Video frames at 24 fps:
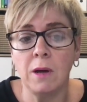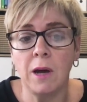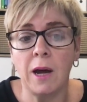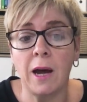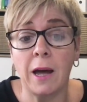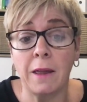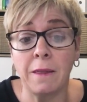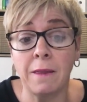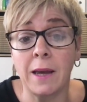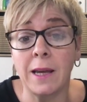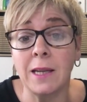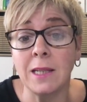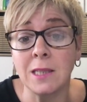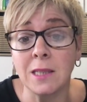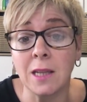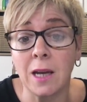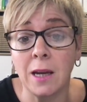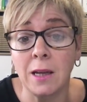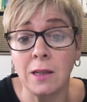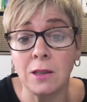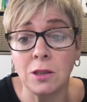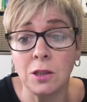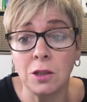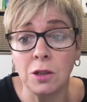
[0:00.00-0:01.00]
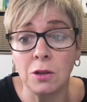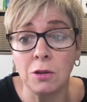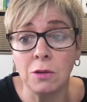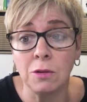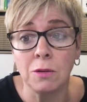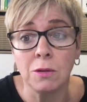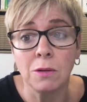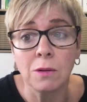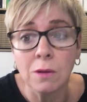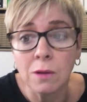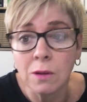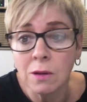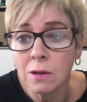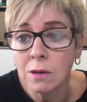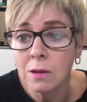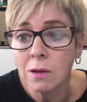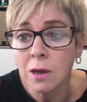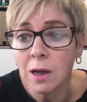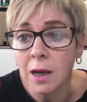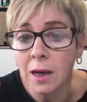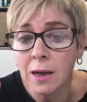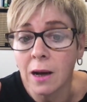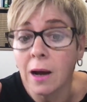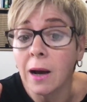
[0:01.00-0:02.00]
and they say to you,
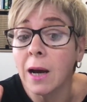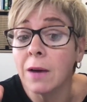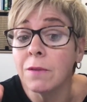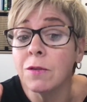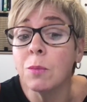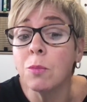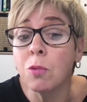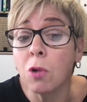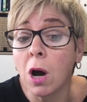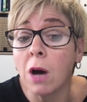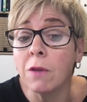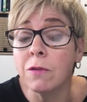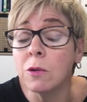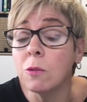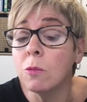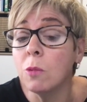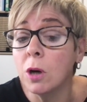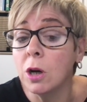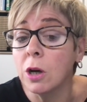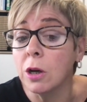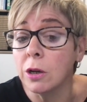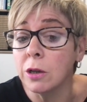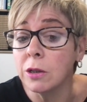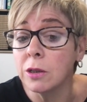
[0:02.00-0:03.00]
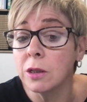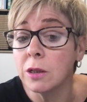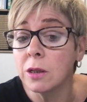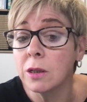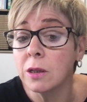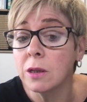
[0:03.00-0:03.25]
"Can I have a private word?"